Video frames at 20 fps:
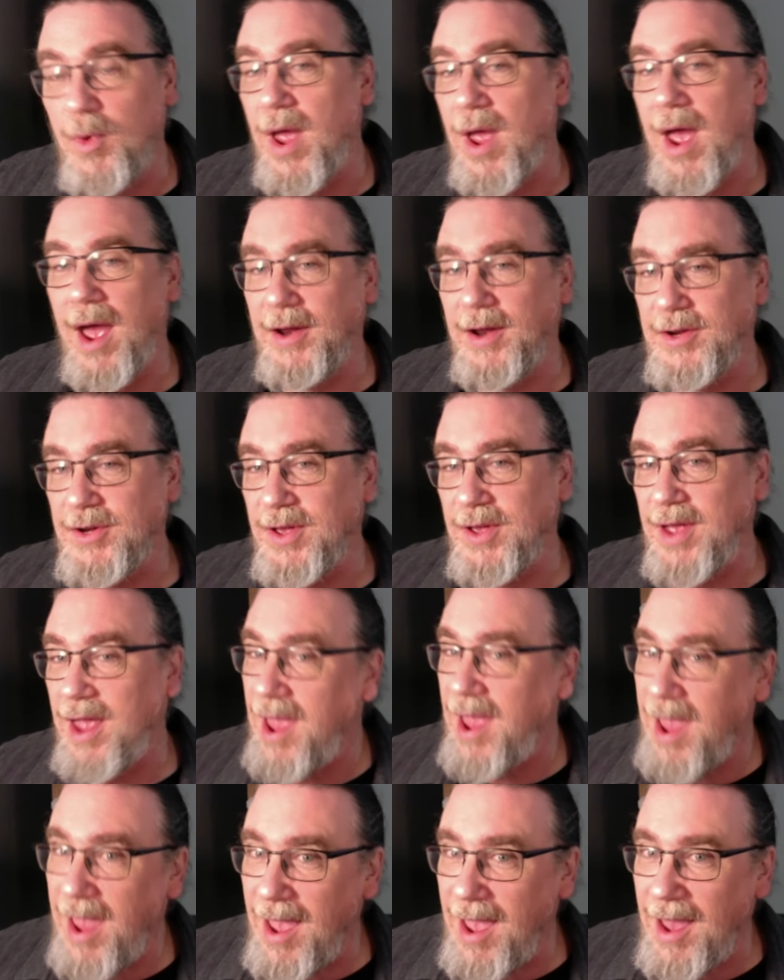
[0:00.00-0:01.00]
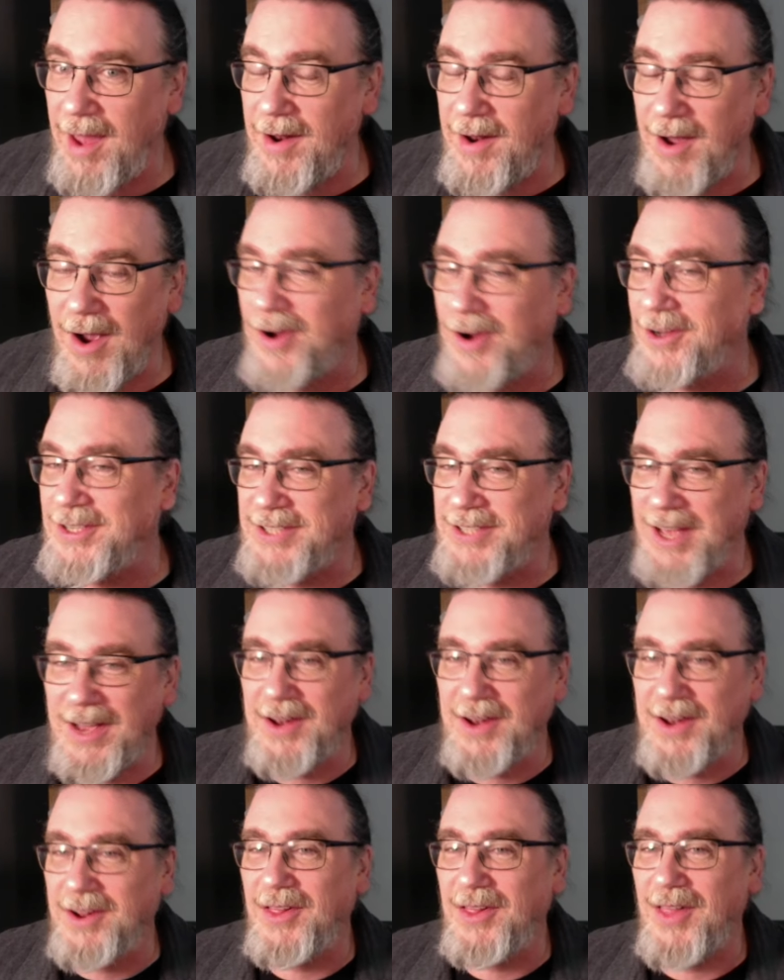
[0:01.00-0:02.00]
We actually had our
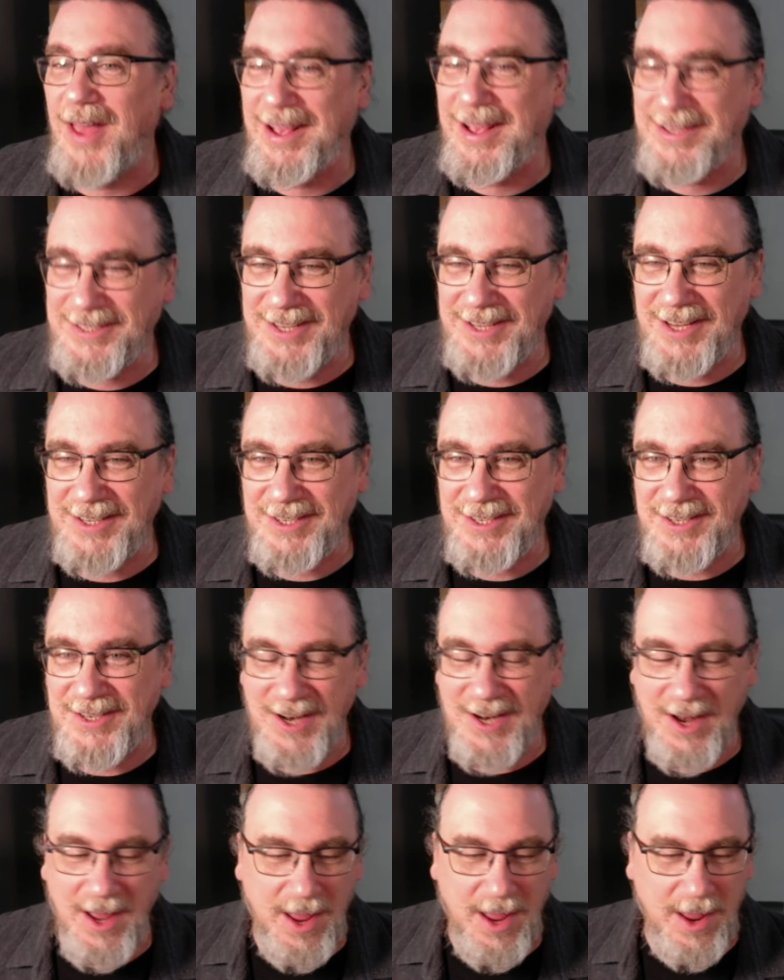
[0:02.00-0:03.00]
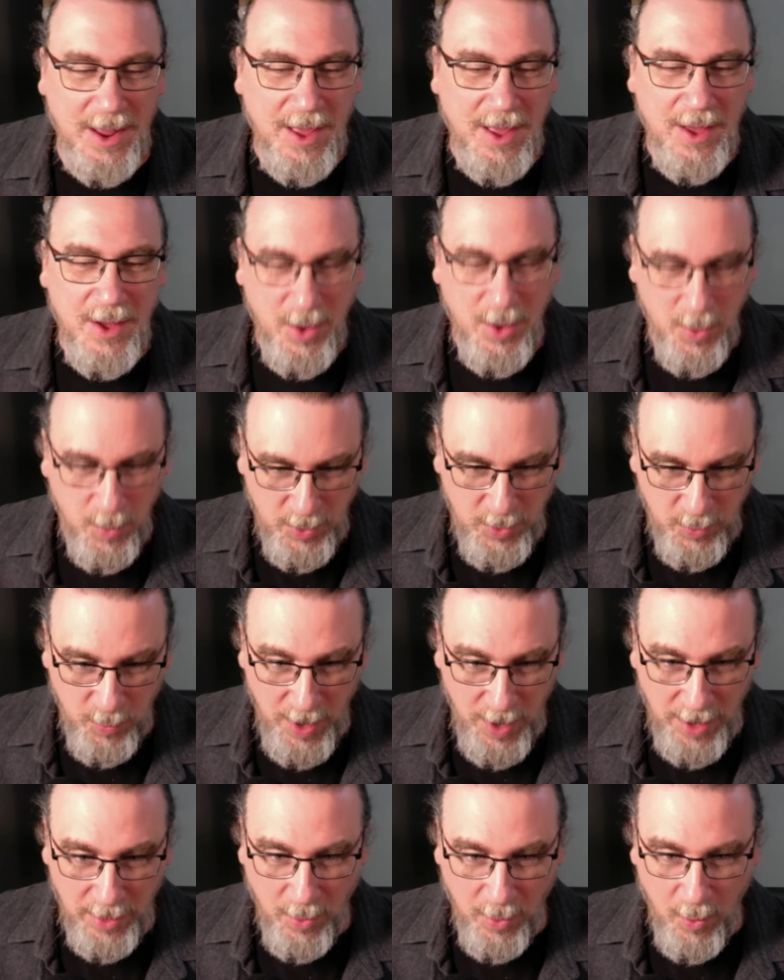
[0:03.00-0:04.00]
second class session today, which
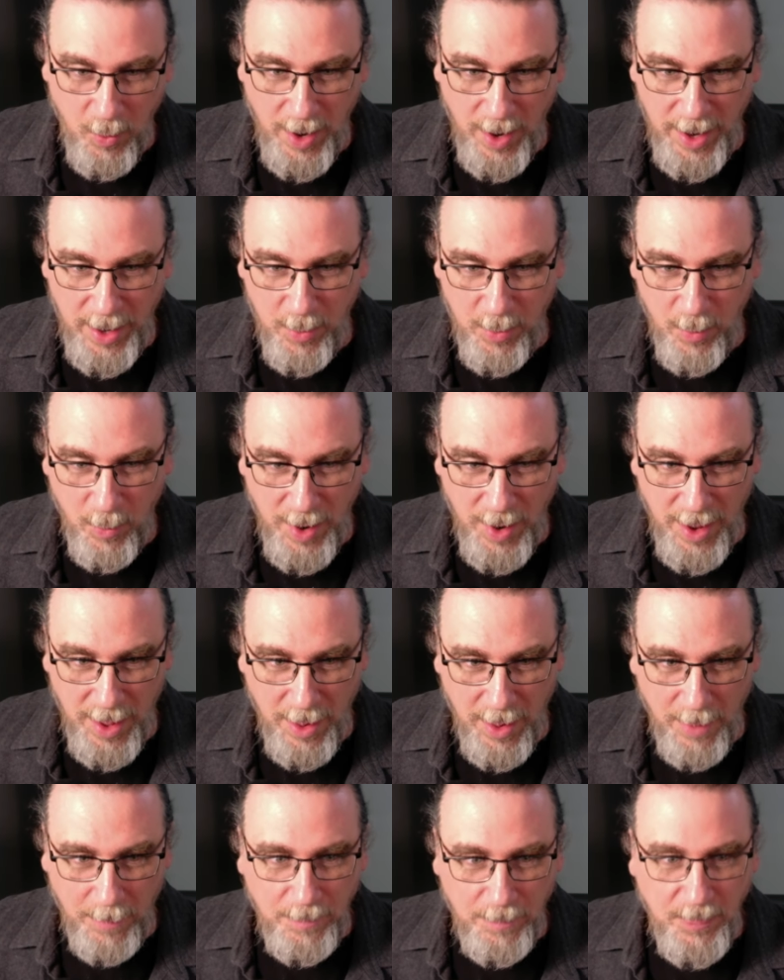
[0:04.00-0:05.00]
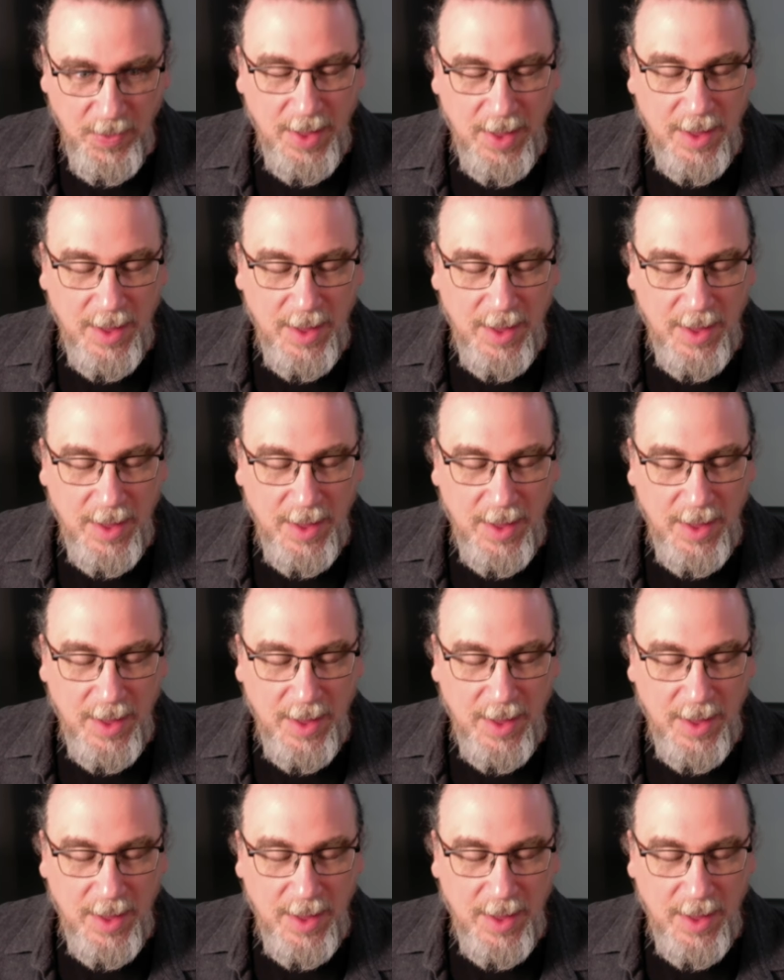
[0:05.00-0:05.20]
went quite well.